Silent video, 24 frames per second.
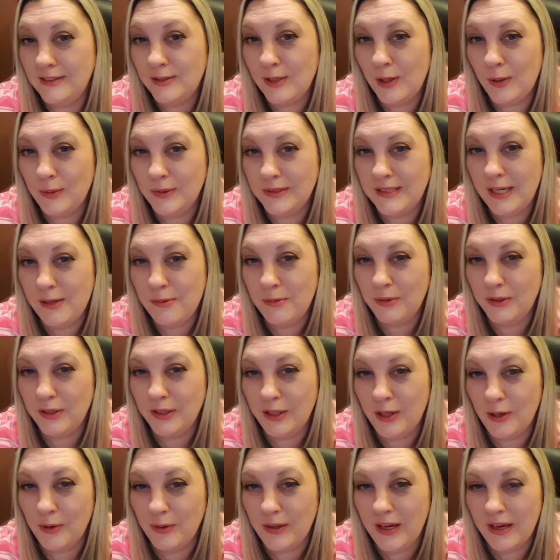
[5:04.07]
so I was able to
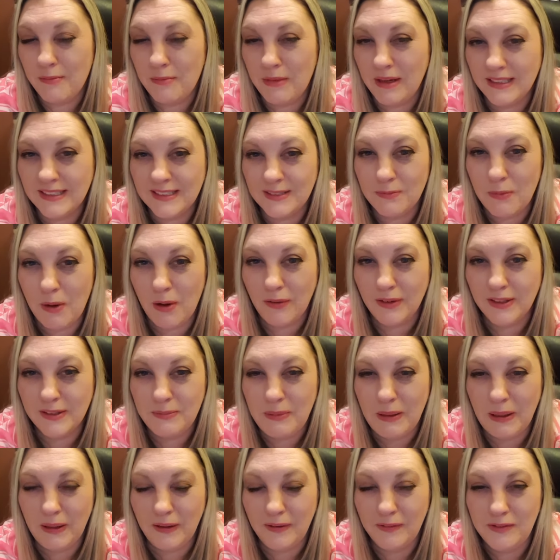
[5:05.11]
go get my smallest
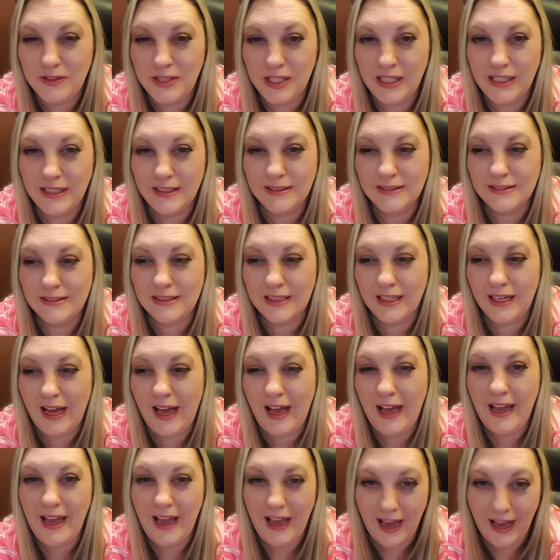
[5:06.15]
pair of jeans that
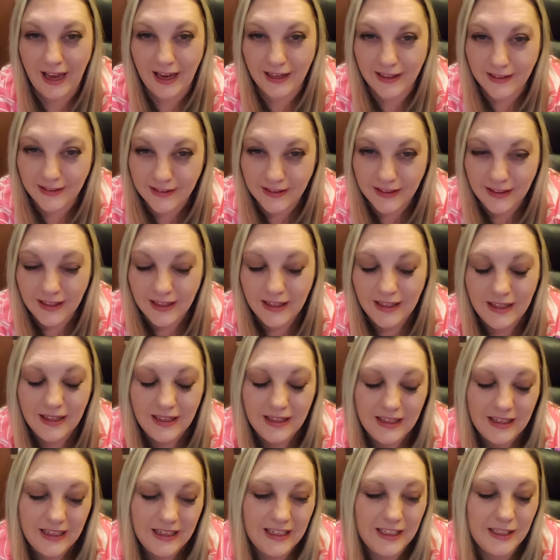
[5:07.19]
I had
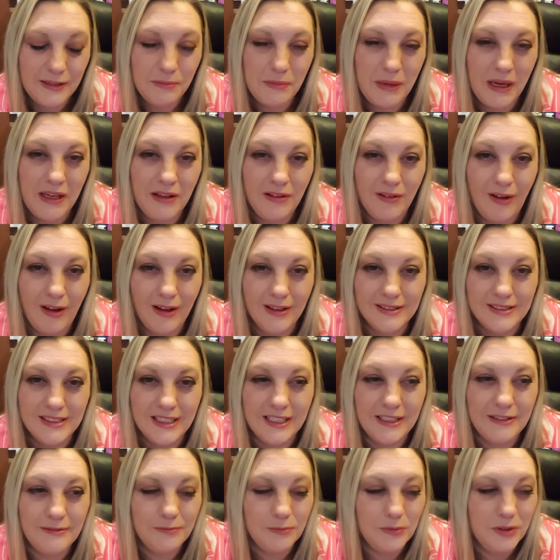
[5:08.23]
in my
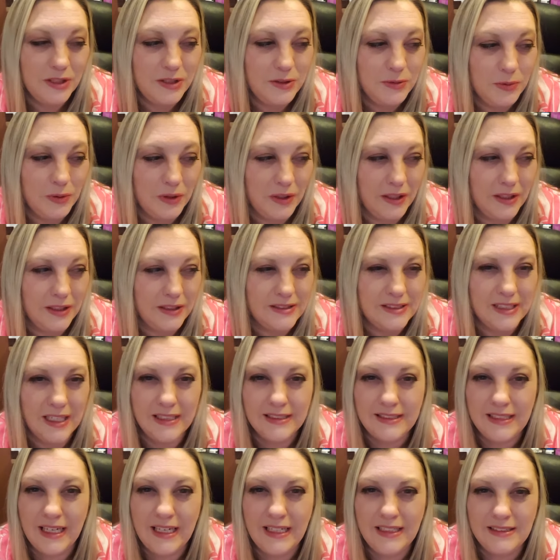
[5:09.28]
closet, which were
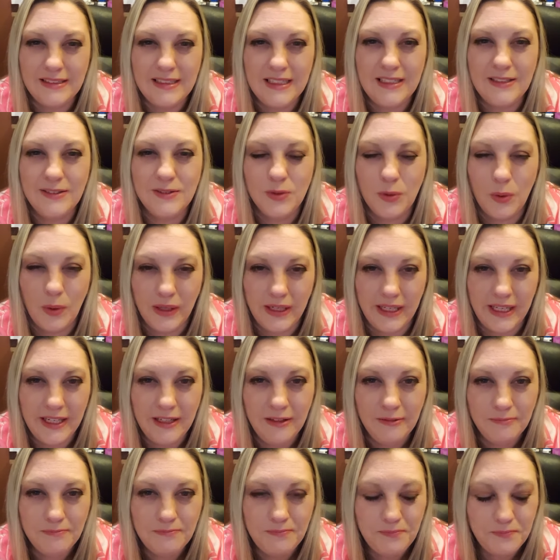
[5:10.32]
size
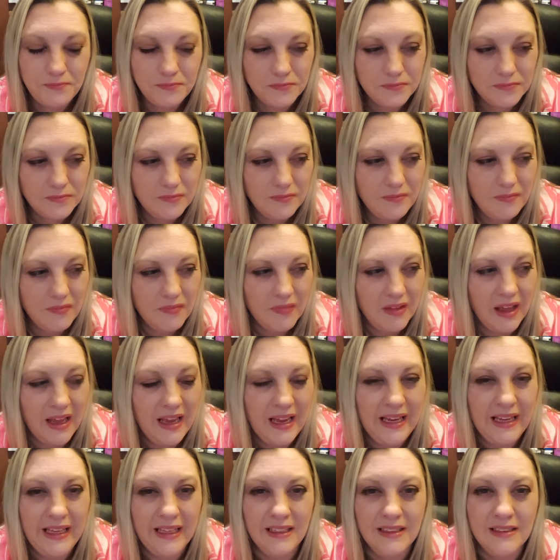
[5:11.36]
18-20,
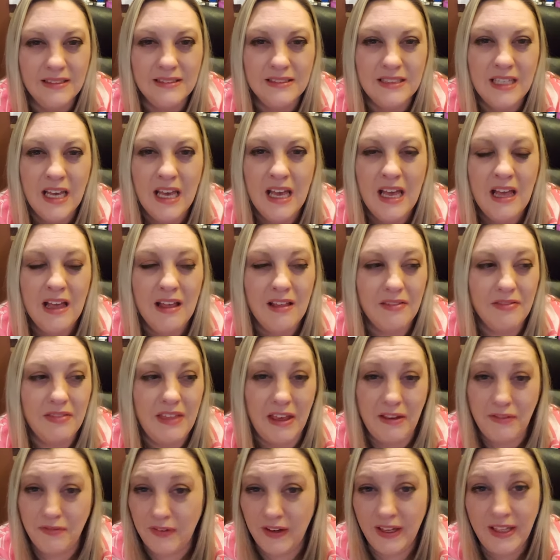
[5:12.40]
and
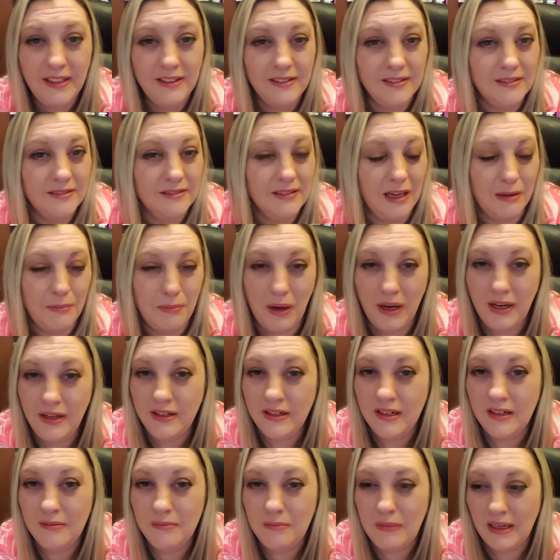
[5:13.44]
they fit. I buttoned
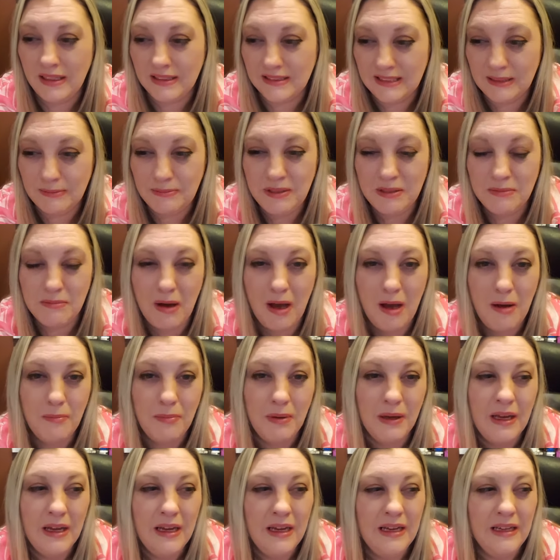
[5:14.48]
them, I zipped them up.
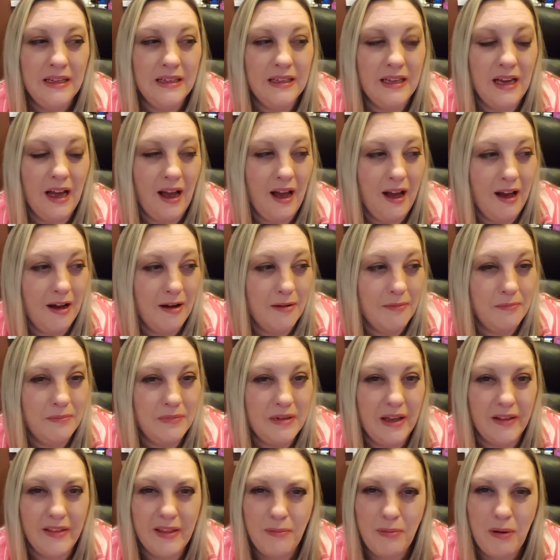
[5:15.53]

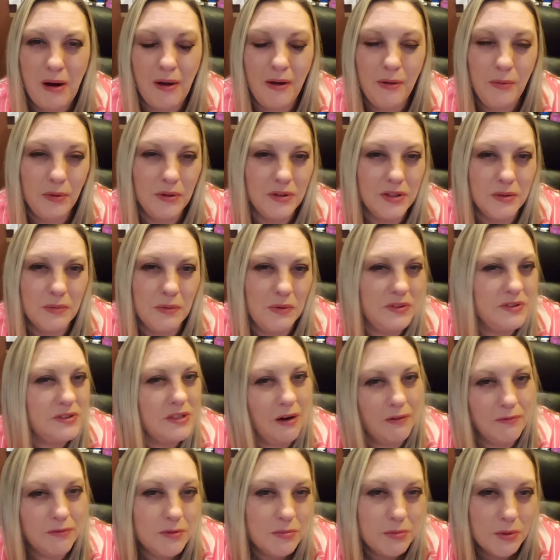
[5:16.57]
Now they probably weren't the most
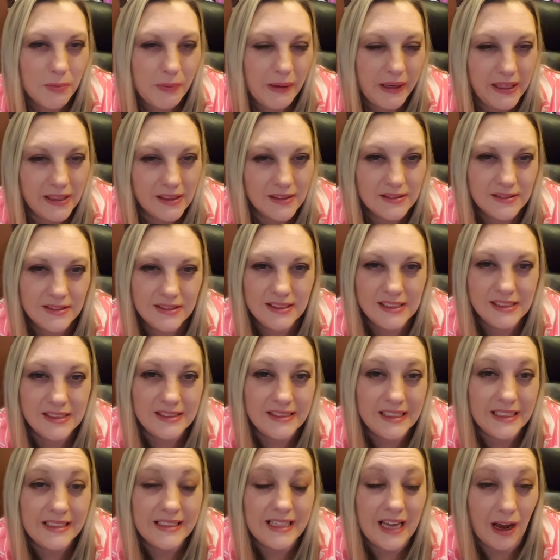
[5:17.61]
comfortable pants to
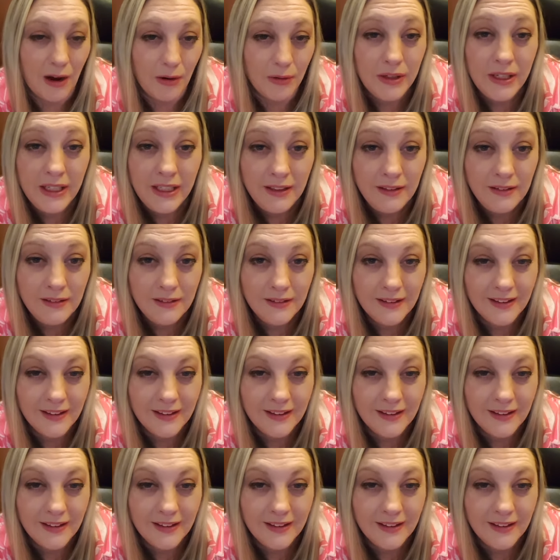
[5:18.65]
sit down in,